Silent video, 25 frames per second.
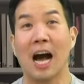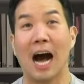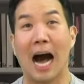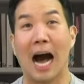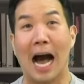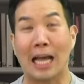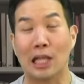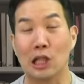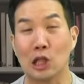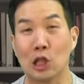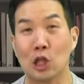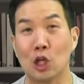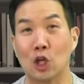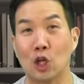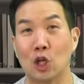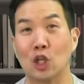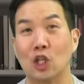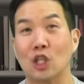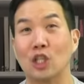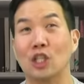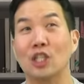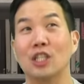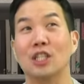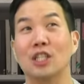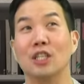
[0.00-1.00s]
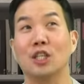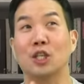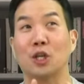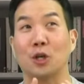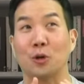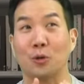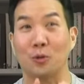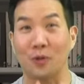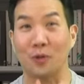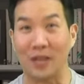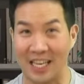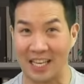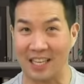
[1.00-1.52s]
I learned
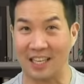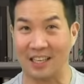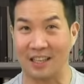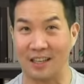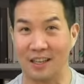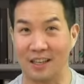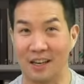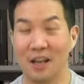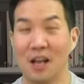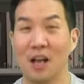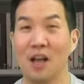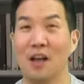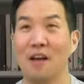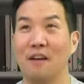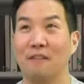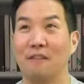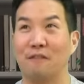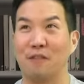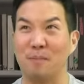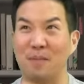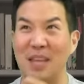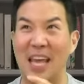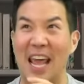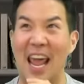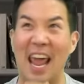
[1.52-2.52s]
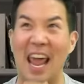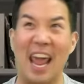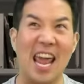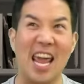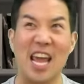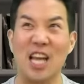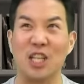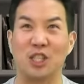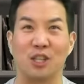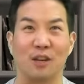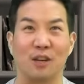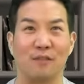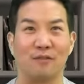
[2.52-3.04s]
Korean from the
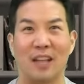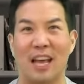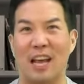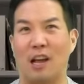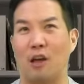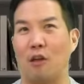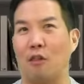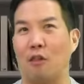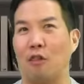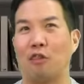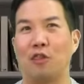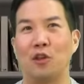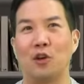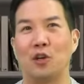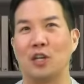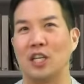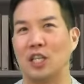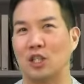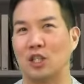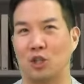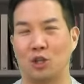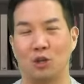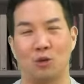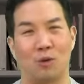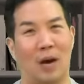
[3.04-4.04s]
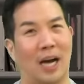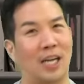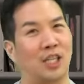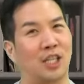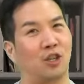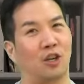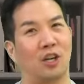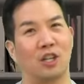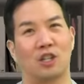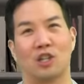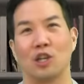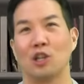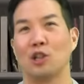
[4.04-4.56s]
age of like 32. I
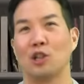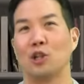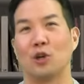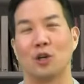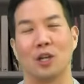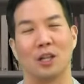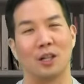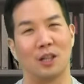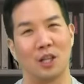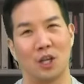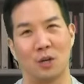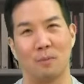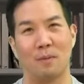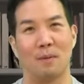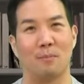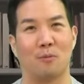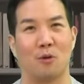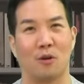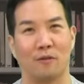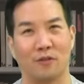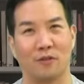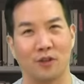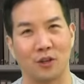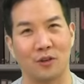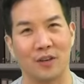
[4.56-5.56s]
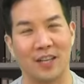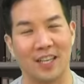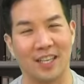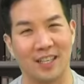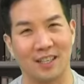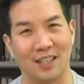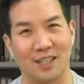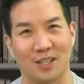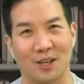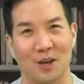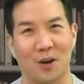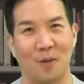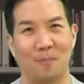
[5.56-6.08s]
started to learn a little bit more of Korean.
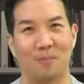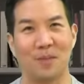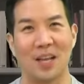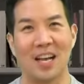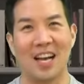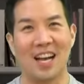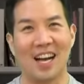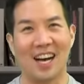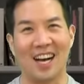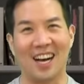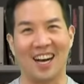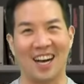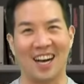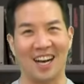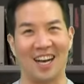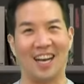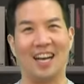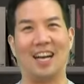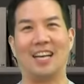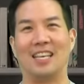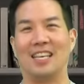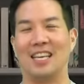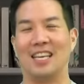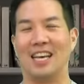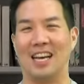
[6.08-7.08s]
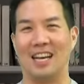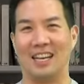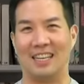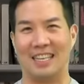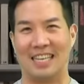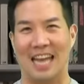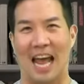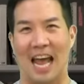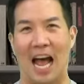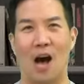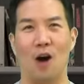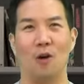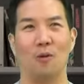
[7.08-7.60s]
So yeah,
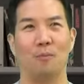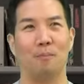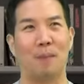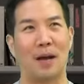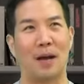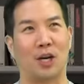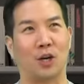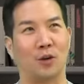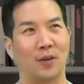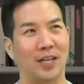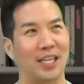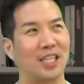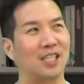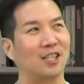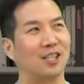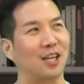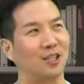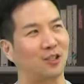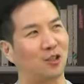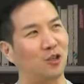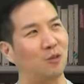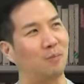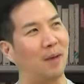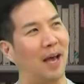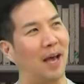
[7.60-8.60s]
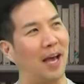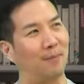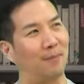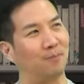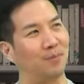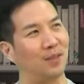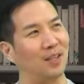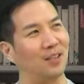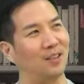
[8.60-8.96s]
now my Korean's not too bad.